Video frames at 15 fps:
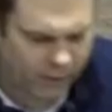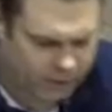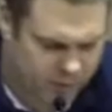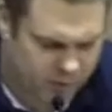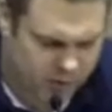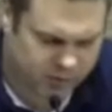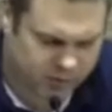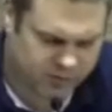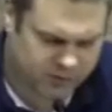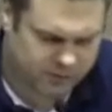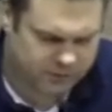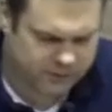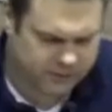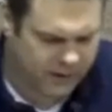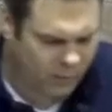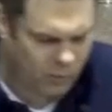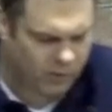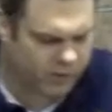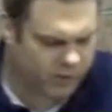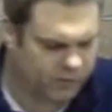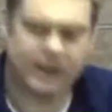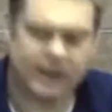are on the move. They're
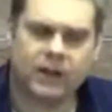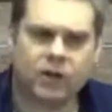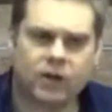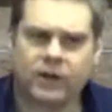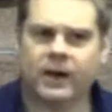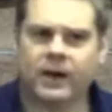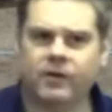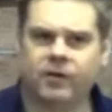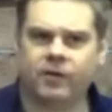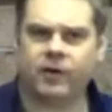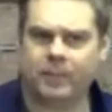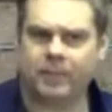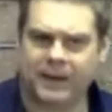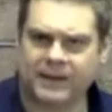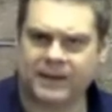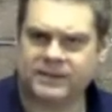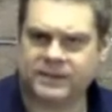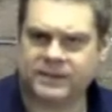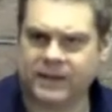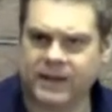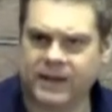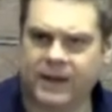wandering, looking for a place
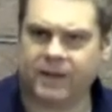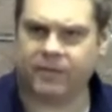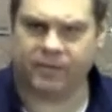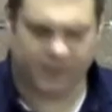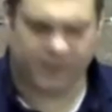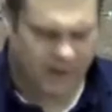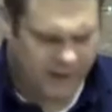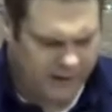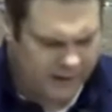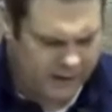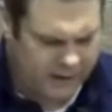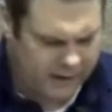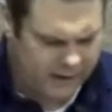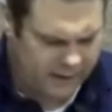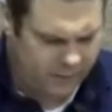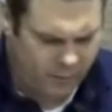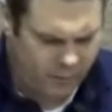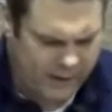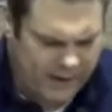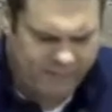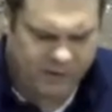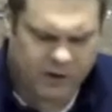to live.
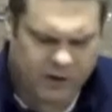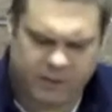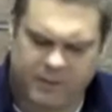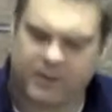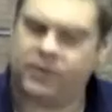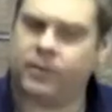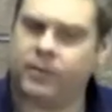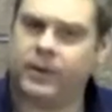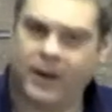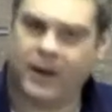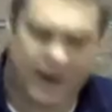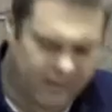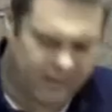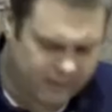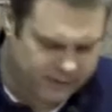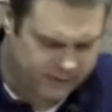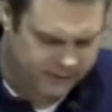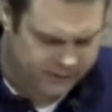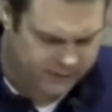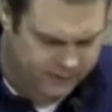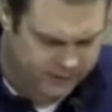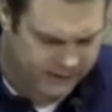We haven't come into an
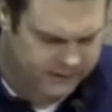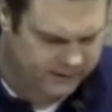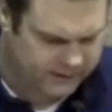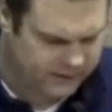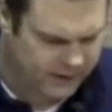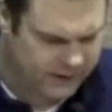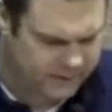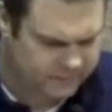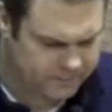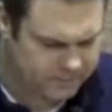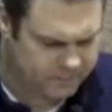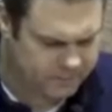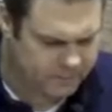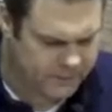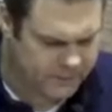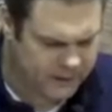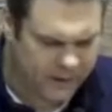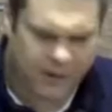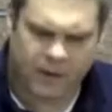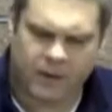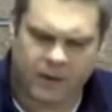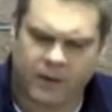inheritance, they say.
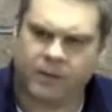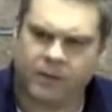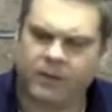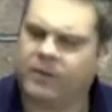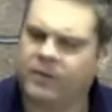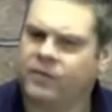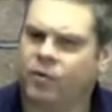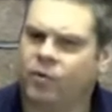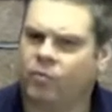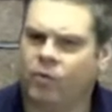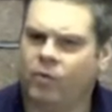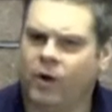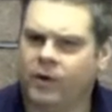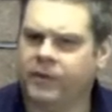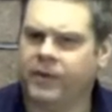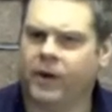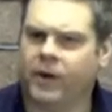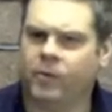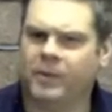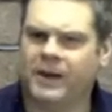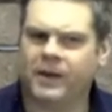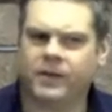This is all wrong,
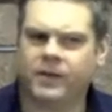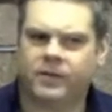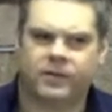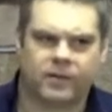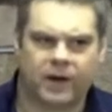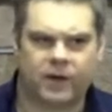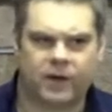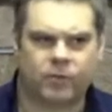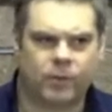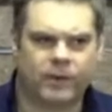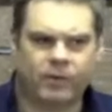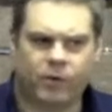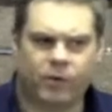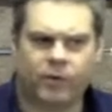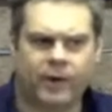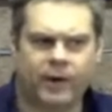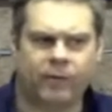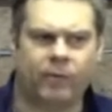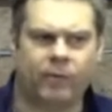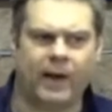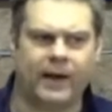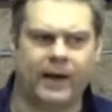though, because as we've
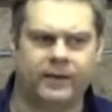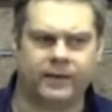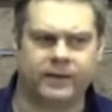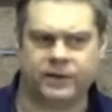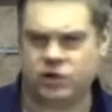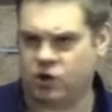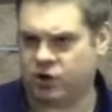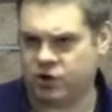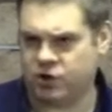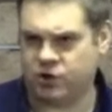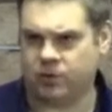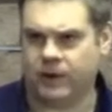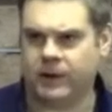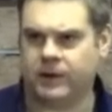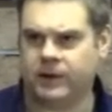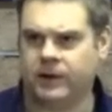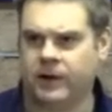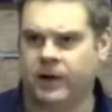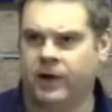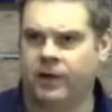already read in Joshua,